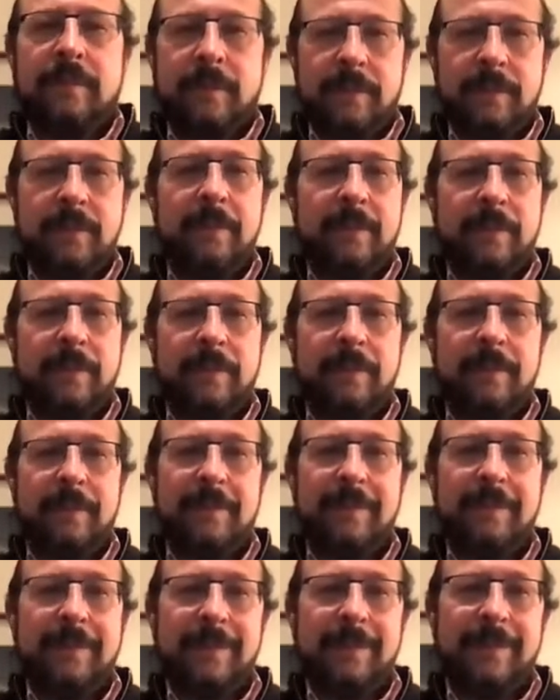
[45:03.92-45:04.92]

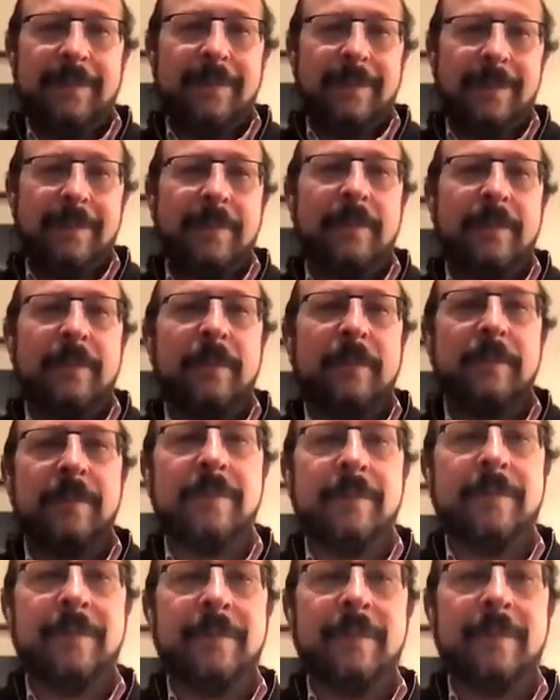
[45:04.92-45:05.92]

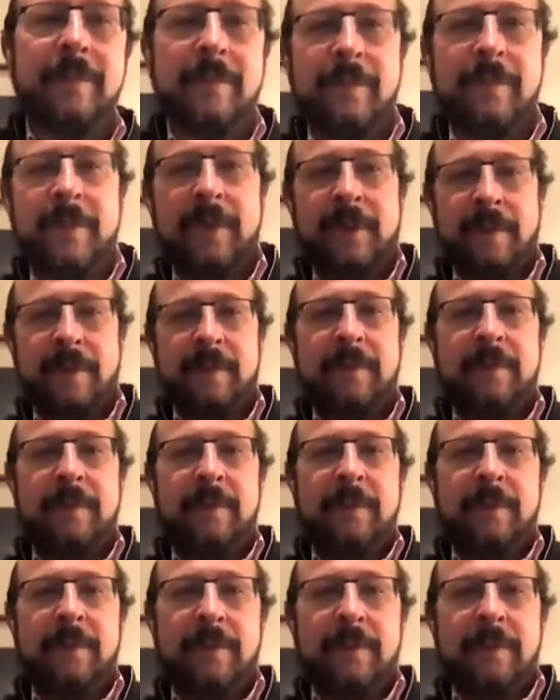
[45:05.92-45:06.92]

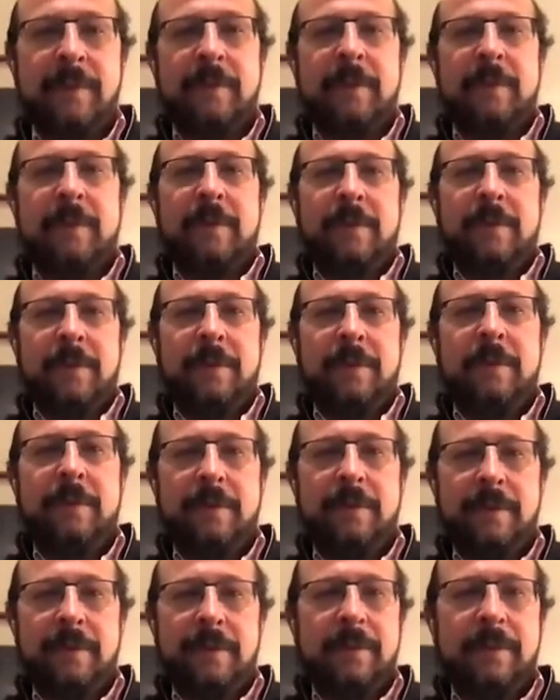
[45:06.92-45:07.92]

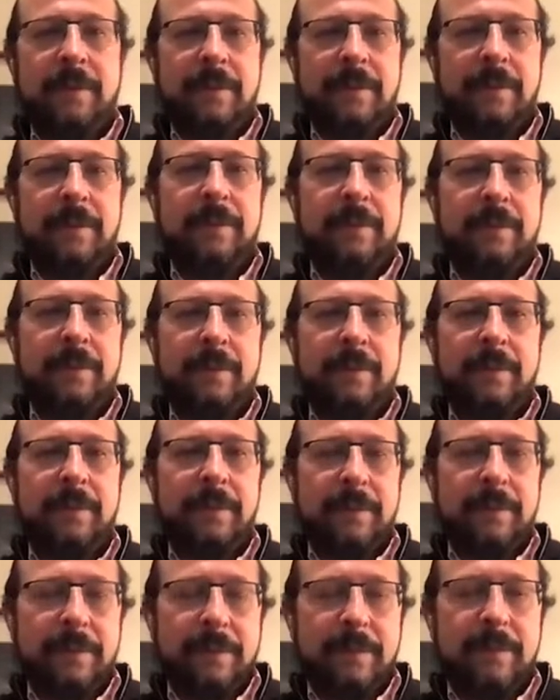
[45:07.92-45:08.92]

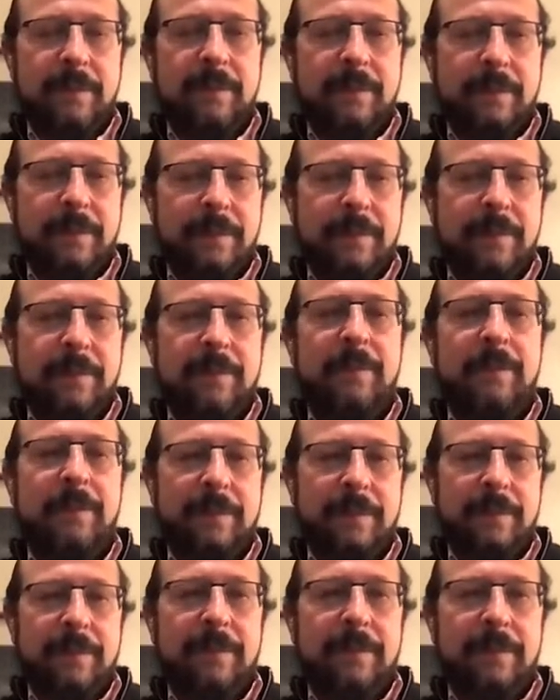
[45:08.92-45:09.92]

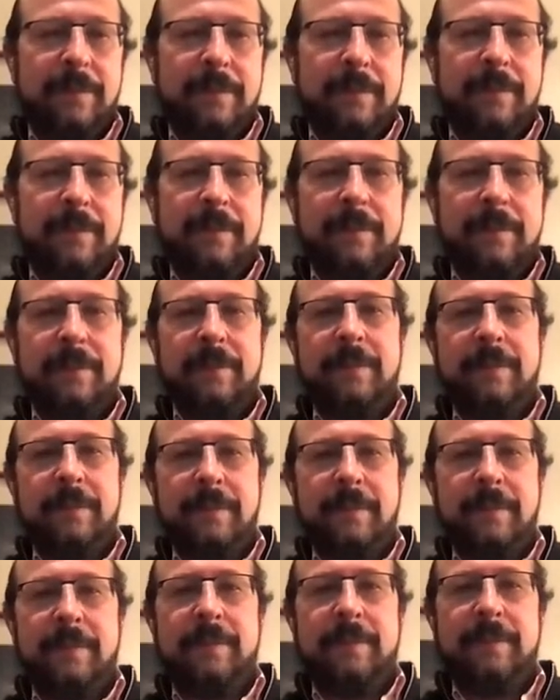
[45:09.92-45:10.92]

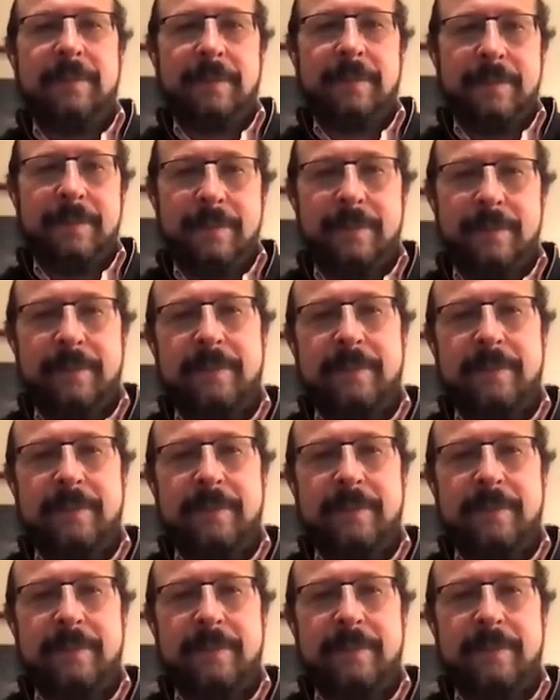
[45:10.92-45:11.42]
No words are spoken by the person on screen.